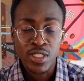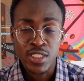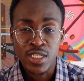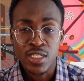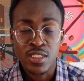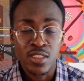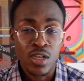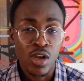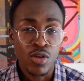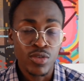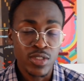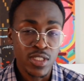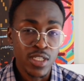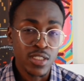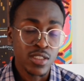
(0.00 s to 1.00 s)
just are
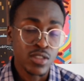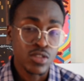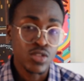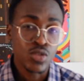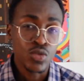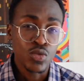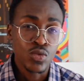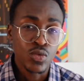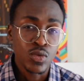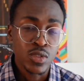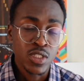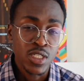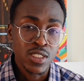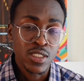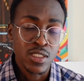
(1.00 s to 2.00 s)
resistant to
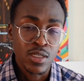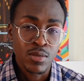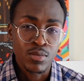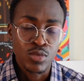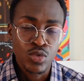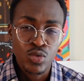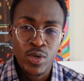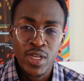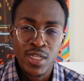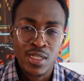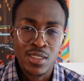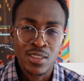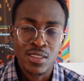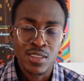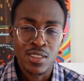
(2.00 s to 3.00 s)
just some sweat
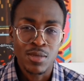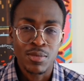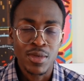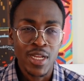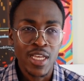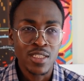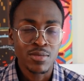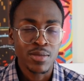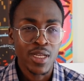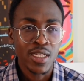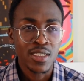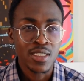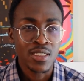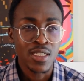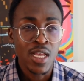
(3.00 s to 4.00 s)
and some light
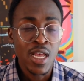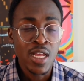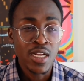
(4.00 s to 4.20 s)
splashes.